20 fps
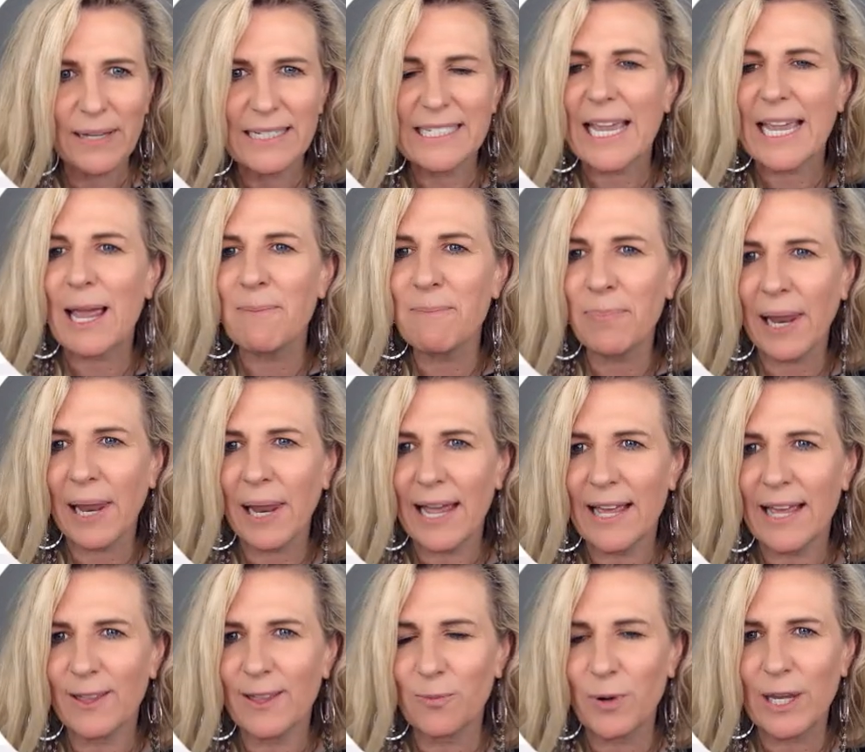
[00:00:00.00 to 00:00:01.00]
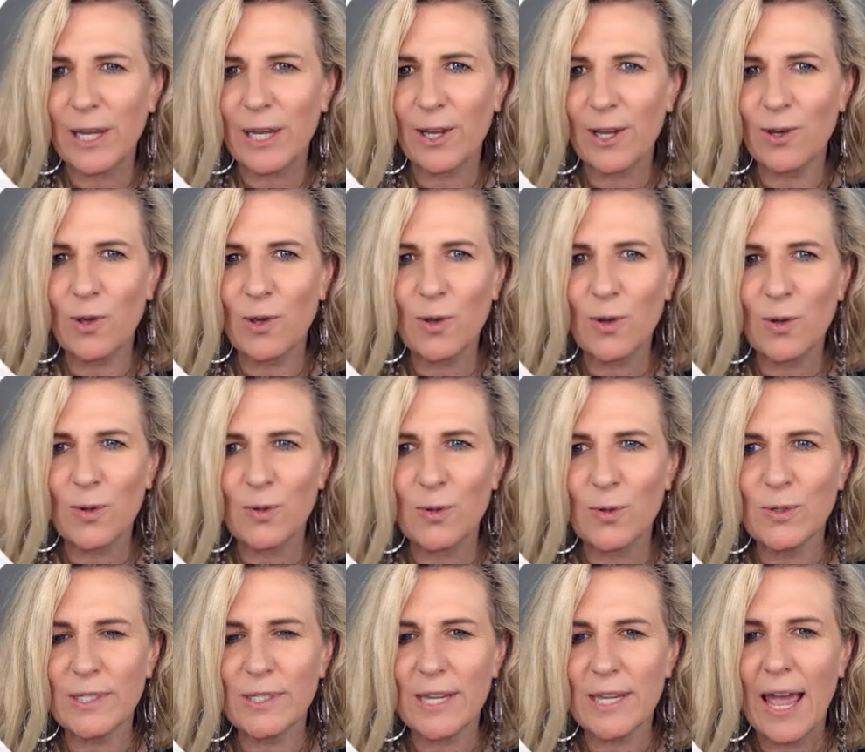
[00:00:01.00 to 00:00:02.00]
template that we can
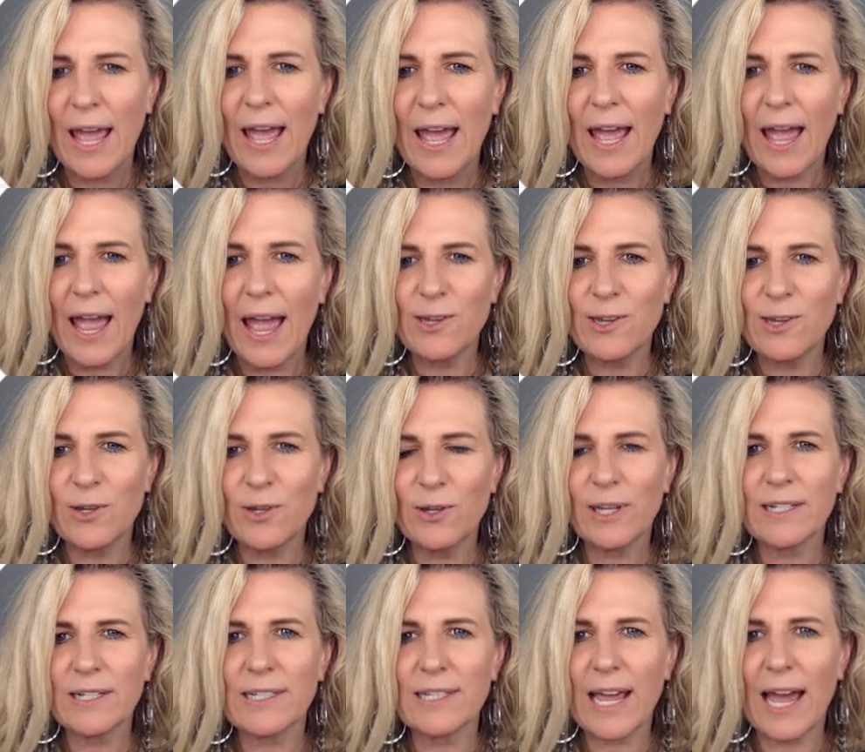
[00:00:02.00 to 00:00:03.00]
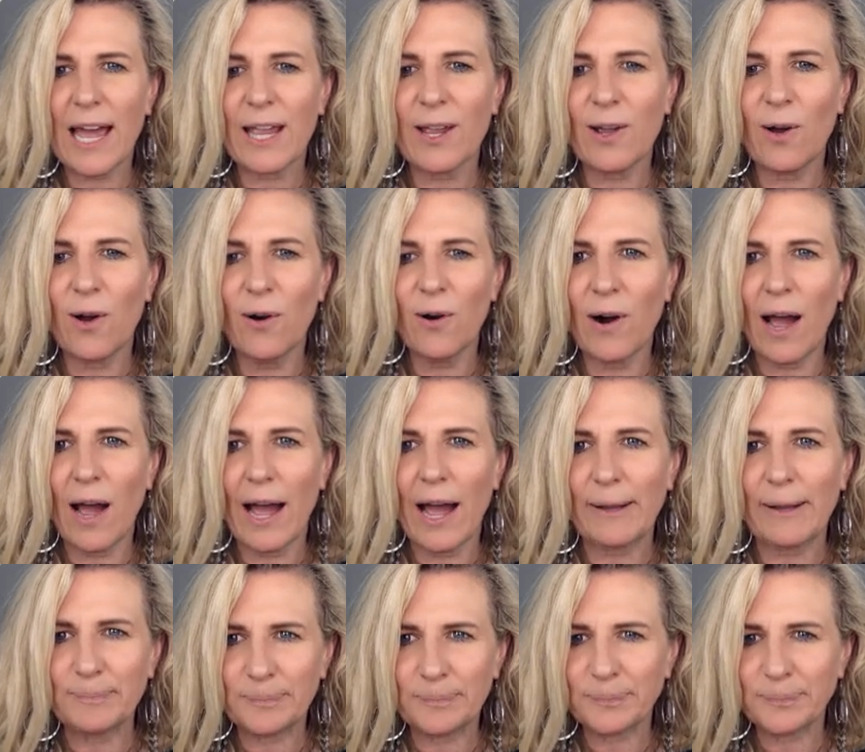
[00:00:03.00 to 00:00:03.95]
use, and you can say, all right,